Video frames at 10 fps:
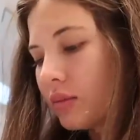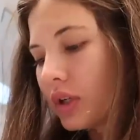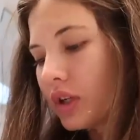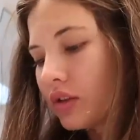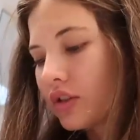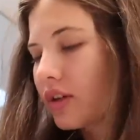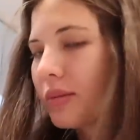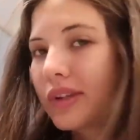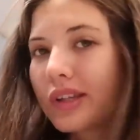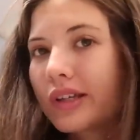but I'll talk
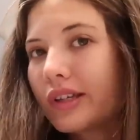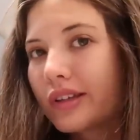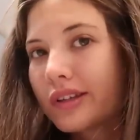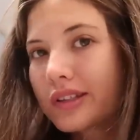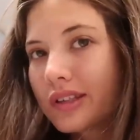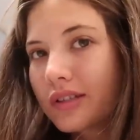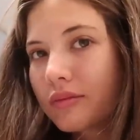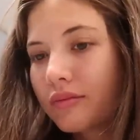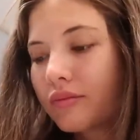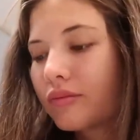about that another
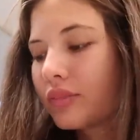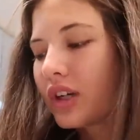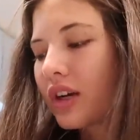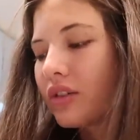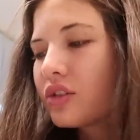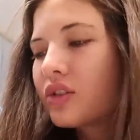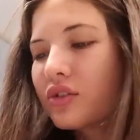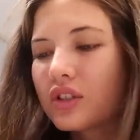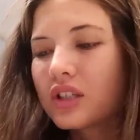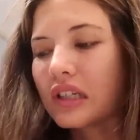time. But I also
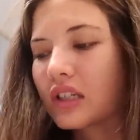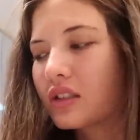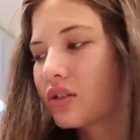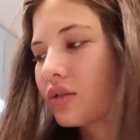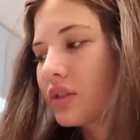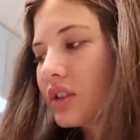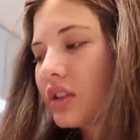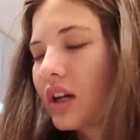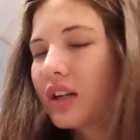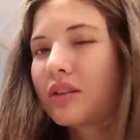use this at night too. It
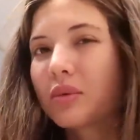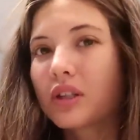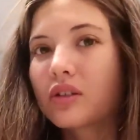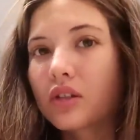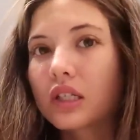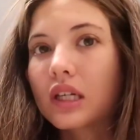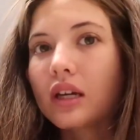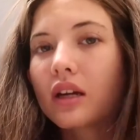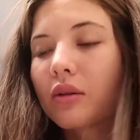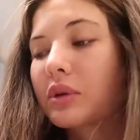just kind of depends on the
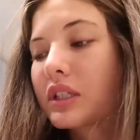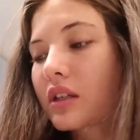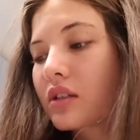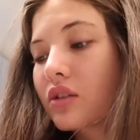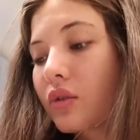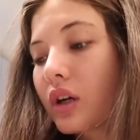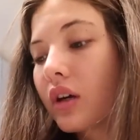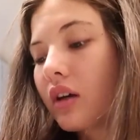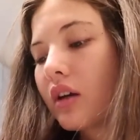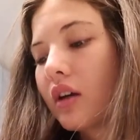day and how my skin's doing.